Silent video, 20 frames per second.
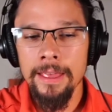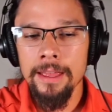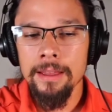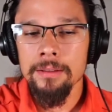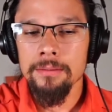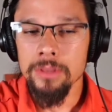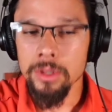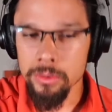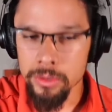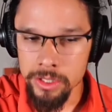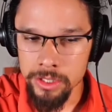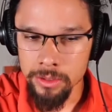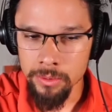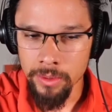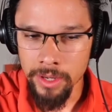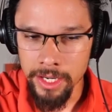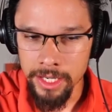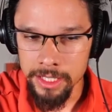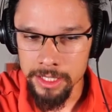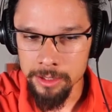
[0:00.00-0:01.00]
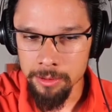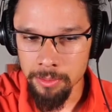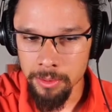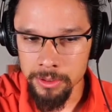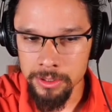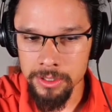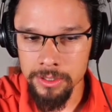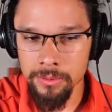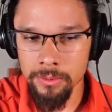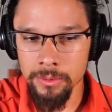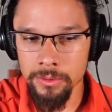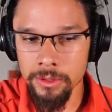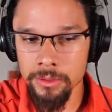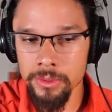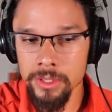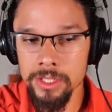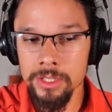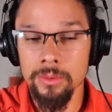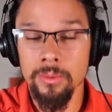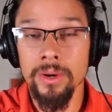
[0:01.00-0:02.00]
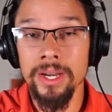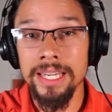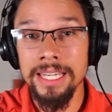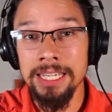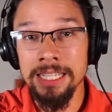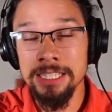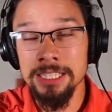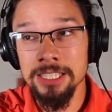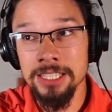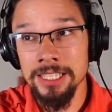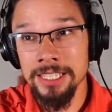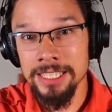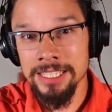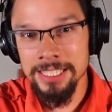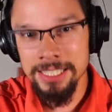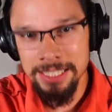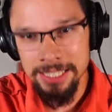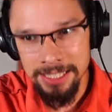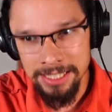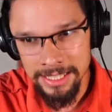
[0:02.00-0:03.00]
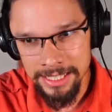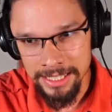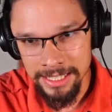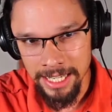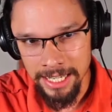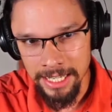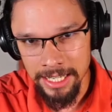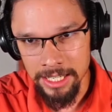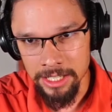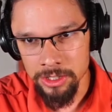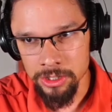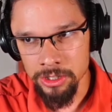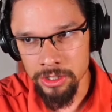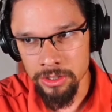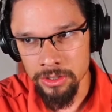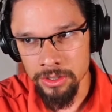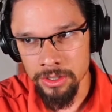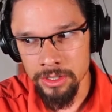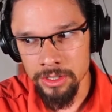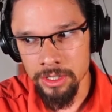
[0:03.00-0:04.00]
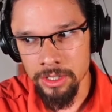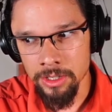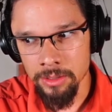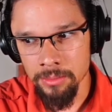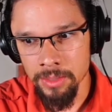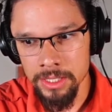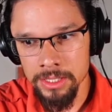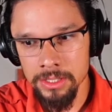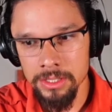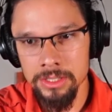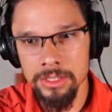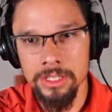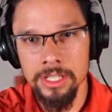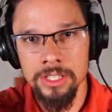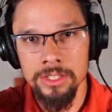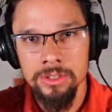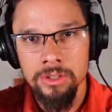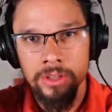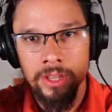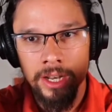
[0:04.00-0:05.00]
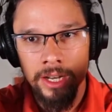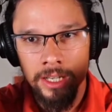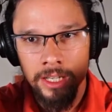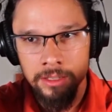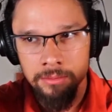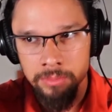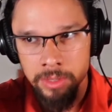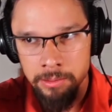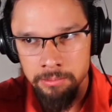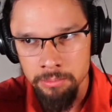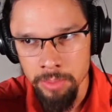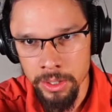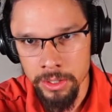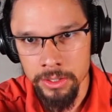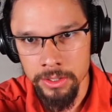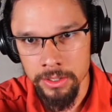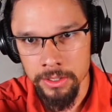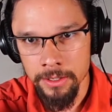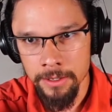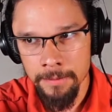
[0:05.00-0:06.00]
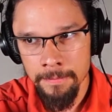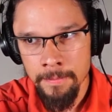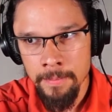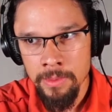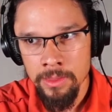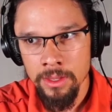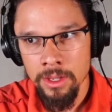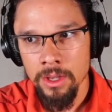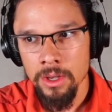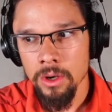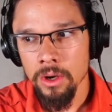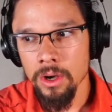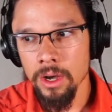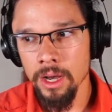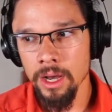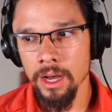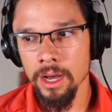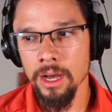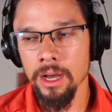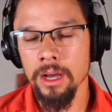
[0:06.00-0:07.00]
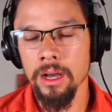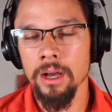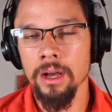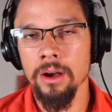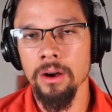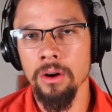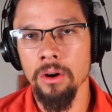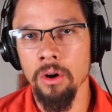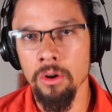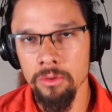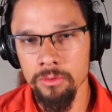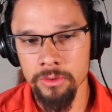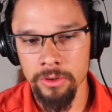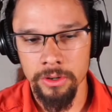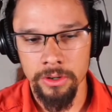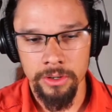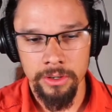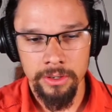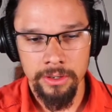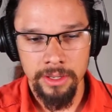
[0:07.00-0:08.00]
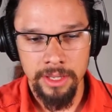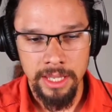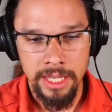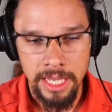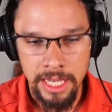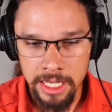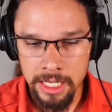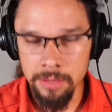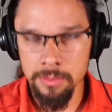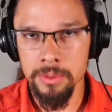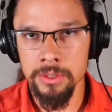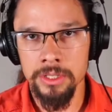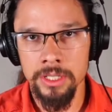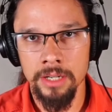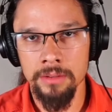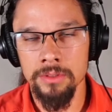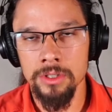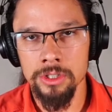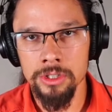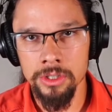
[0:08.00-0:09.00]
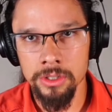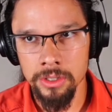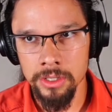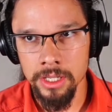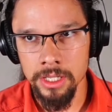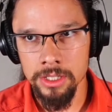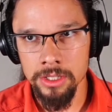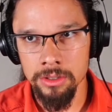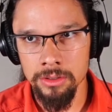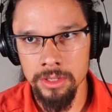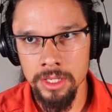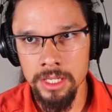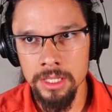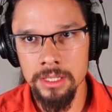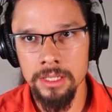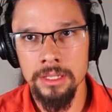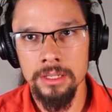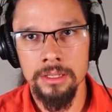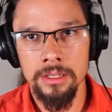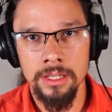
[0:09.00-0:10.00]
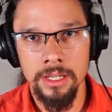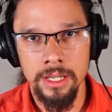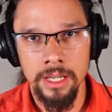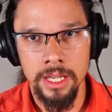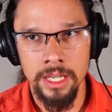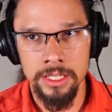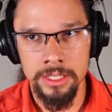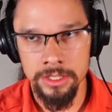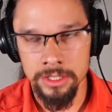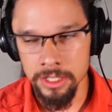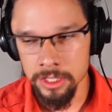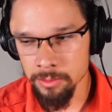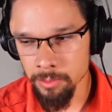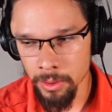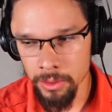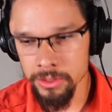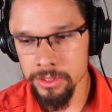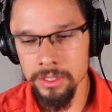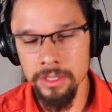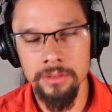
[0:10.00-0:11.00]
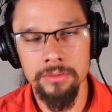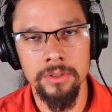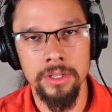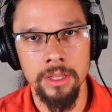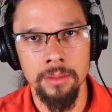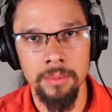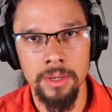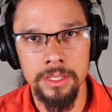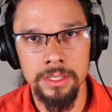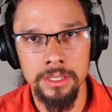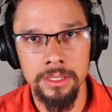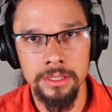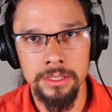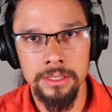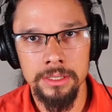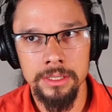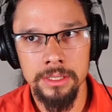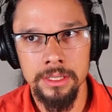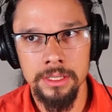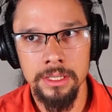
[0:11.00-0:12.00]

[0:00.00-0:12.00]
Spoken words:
The reason why insulin is sending sugar into your muscles is so that it can be burned. Over 80% of the sugar that you eat is disposed of in the muscles.